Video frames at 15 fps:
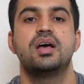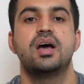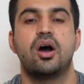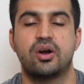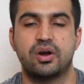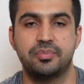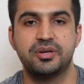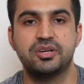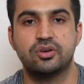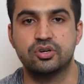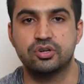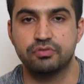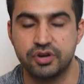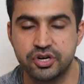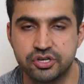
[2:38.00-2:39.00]
are a bit
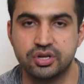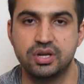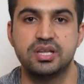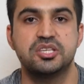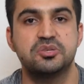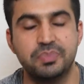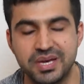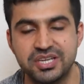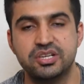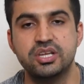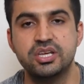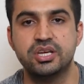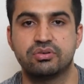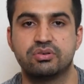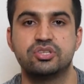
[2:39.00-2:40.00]
controversial, especially
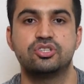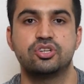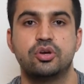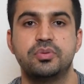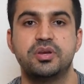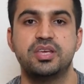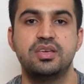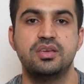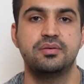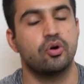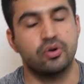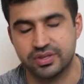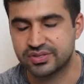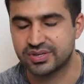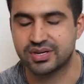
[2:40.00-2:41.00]
here in Germany
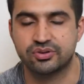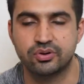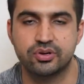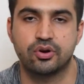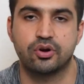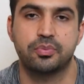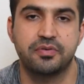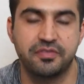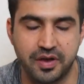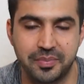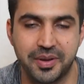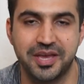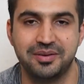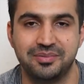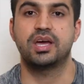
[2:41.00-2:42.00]
or in Central Europe, if I
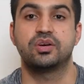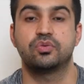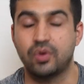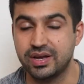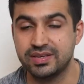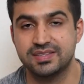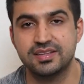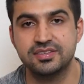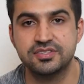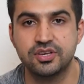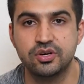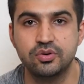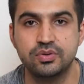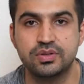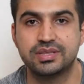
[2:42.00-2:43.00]
may. And why is that
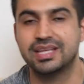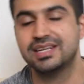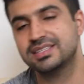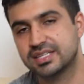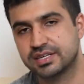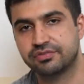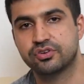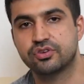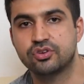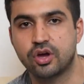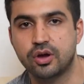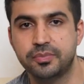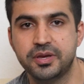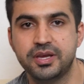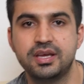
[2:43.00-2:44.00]
so? That's a different
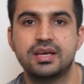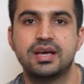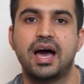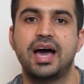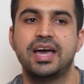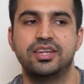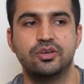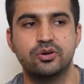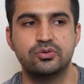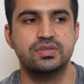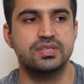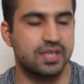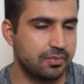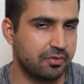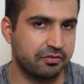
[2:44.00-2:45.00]
topic. I know
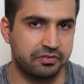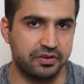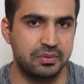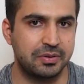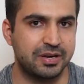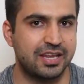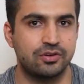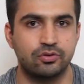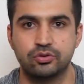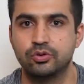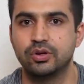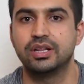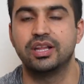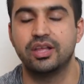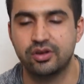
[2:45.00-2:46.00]
some of it, but I don't
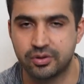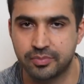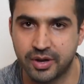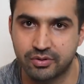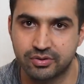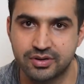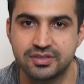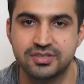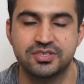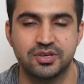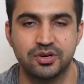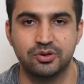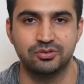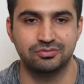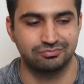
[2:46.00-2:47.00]
know a lot about it,
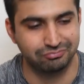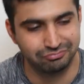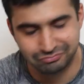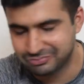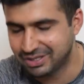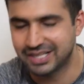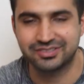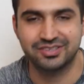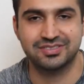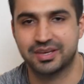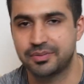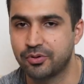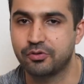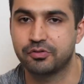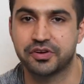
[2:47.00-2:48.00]
so I'll just
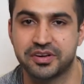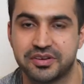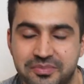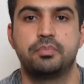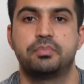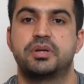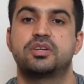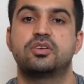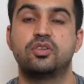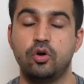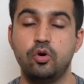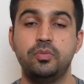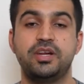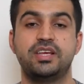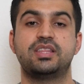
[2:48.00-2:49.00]
skip over it. But
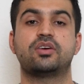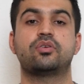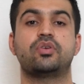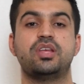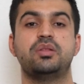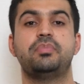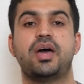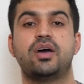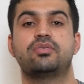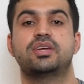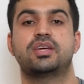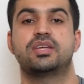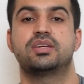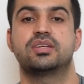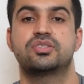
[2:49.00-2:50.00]
globally, the green
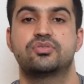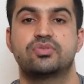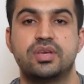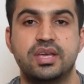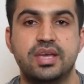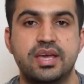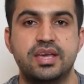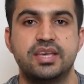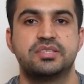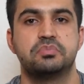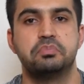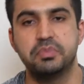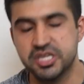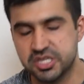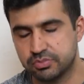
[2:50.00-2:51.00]
biotech industry is
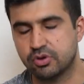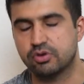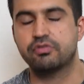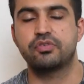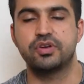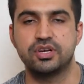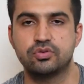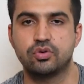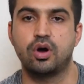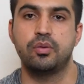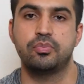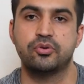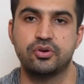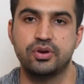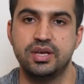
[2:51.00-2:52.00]
much more free to
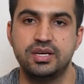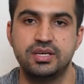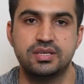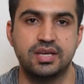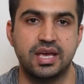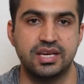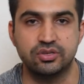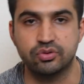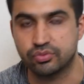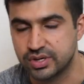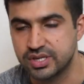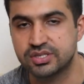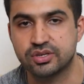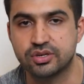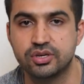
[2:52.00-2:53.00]
operate and to
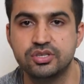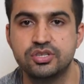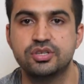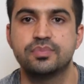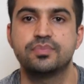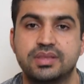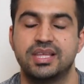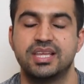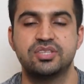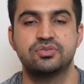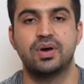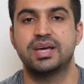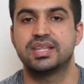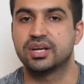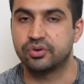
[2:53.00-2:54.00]
research. That's
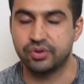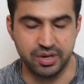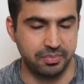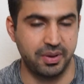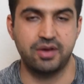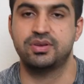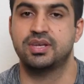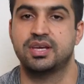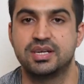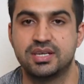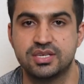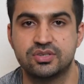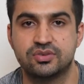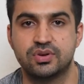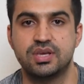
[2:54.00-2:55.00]
why the green biotech
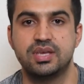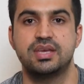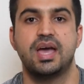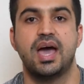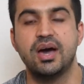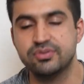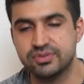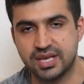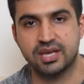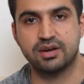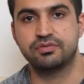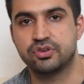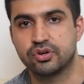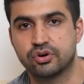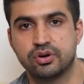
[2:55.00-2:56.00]
industry outside
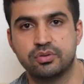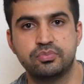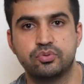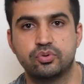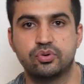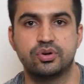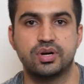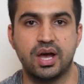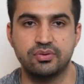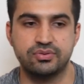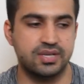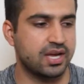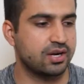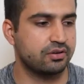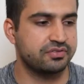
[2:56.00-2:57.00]
of Europe or
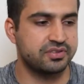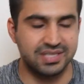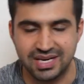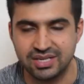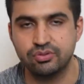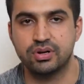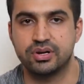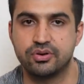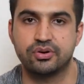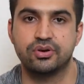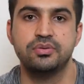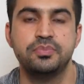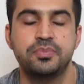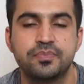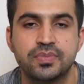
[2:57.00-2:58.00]
outside of Central
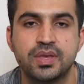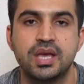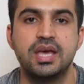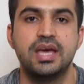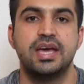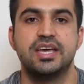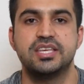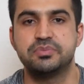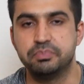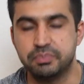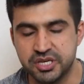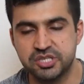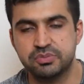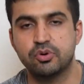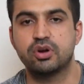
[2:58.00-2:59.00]
Europe is
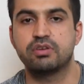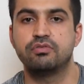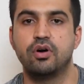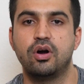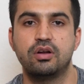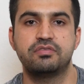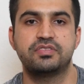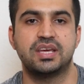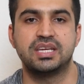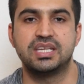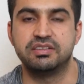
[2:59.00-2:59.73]
much more evolved and